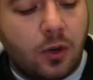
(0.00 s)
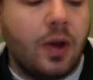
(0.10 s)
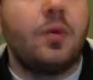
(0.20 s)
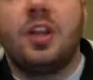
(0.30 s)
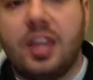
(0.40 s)
oh,
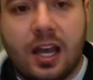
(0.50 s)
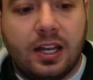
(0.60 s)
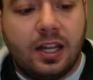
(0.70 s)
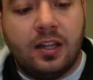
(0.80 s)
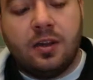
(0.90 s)
I want
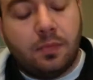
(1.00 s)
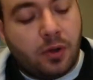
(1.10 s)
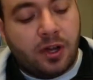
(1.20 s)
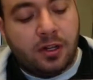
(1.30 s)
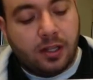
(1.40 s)
that, and then
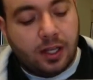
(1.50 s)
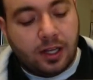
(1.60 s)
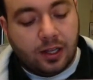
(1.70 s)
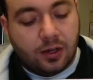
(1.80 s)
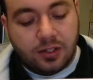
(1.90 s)
upon
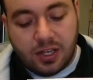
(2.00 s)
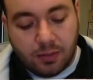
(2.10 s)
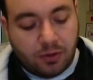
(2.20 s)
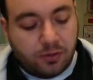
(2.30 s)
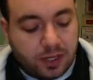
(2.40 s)
like a little
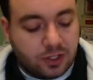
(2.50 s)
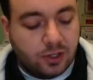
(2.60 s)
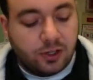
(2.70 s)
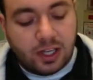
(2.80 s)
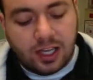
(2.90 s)
deeper
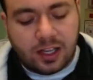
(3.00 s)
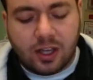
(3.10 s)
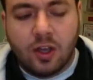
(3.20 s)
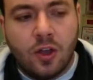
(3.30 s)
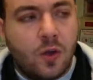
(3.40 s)
reflection, looking in like,